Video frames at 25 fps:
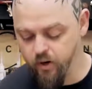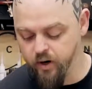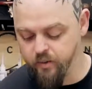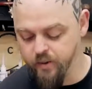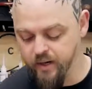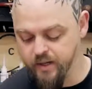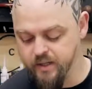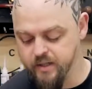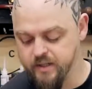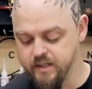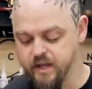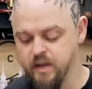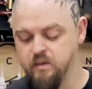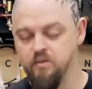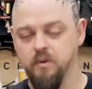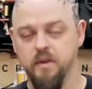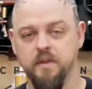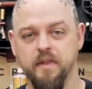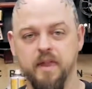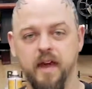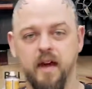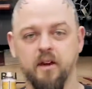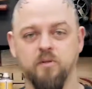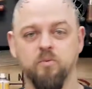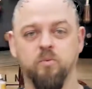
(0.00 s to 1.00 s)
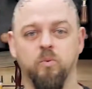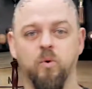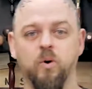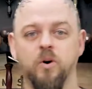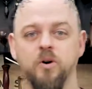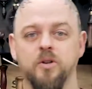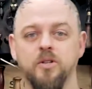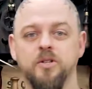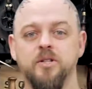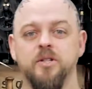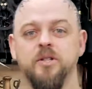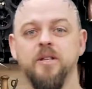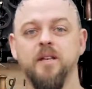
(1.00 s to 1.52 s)
I meant to say with that
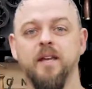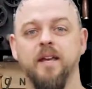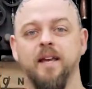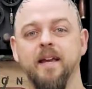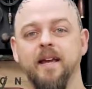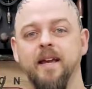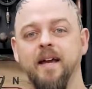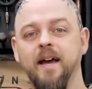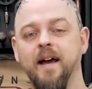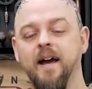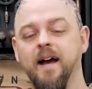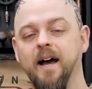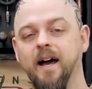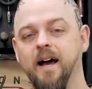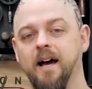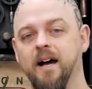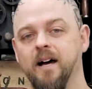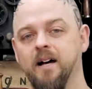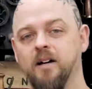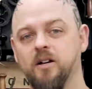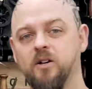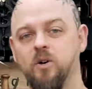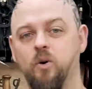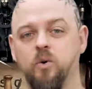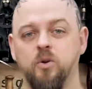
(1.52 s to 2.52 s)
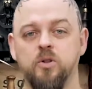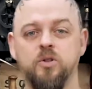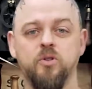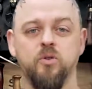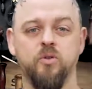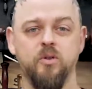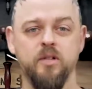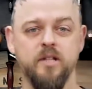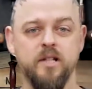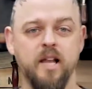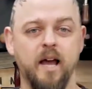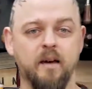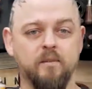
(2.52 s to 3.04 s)
was quarter
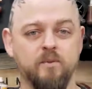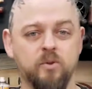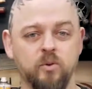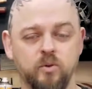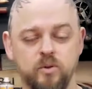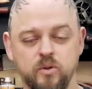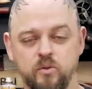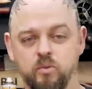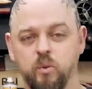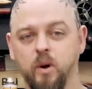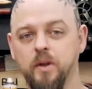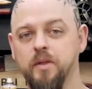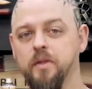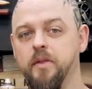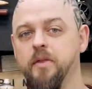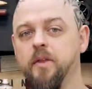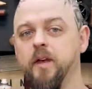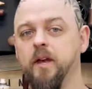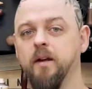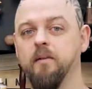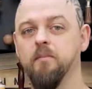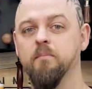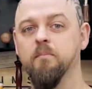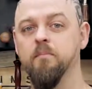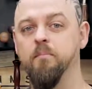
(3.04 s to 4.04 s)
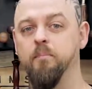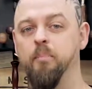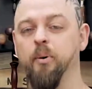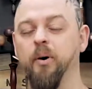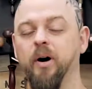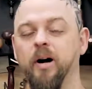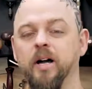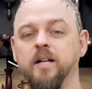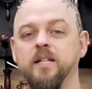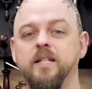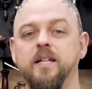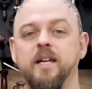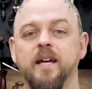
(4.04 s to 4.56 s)
sawn and slab sawn is one thing,
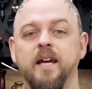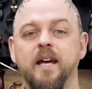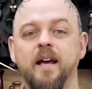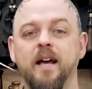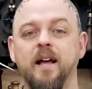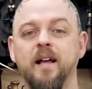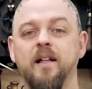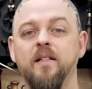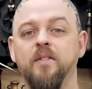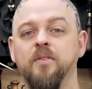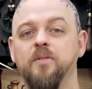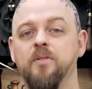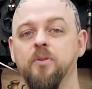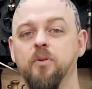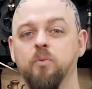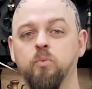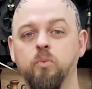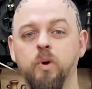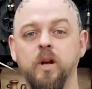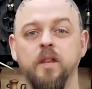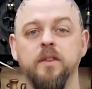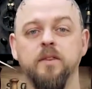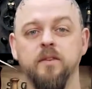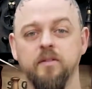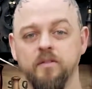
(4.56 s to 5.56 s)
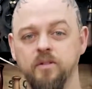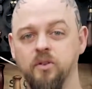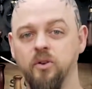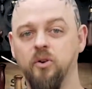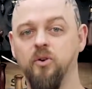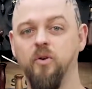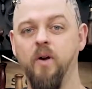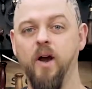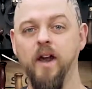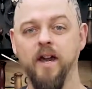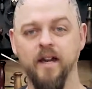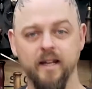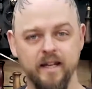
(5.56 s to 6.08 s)
but the width of the
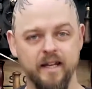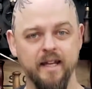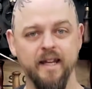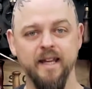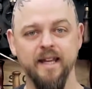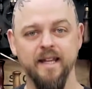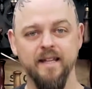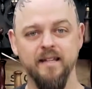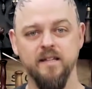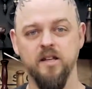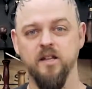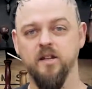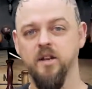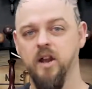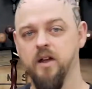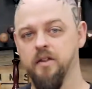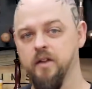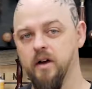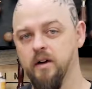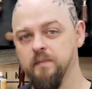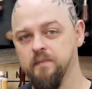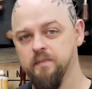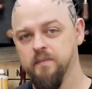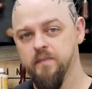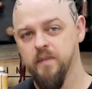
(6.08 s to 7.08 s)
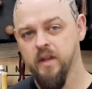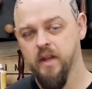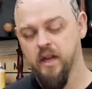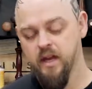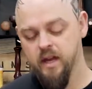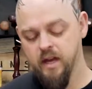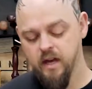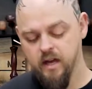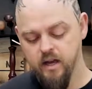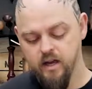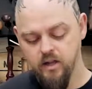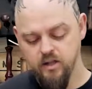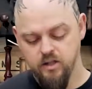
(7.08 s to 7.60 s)
grain is another.
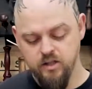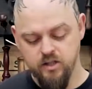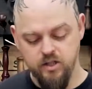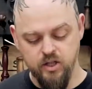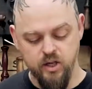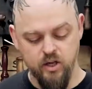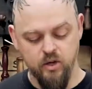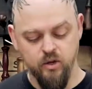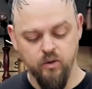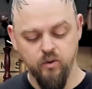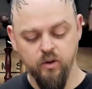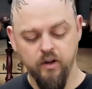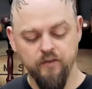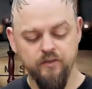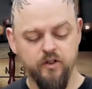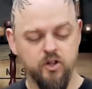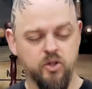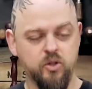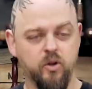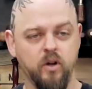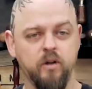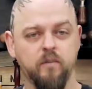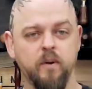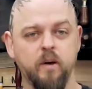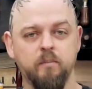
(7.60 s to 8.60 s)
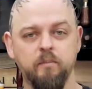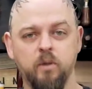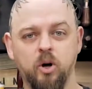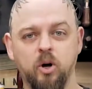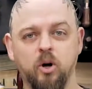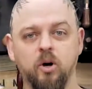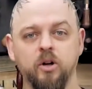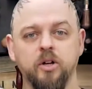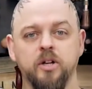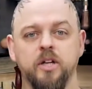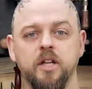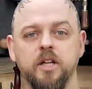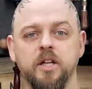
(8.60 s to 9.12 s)
So if you're talking about
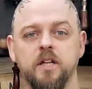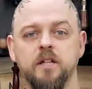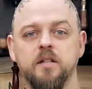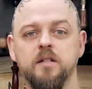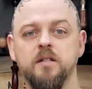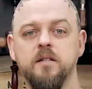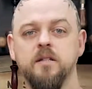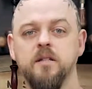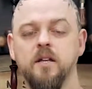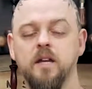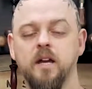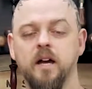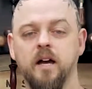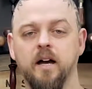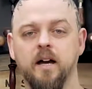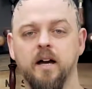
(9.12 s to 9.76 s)
mahoganies,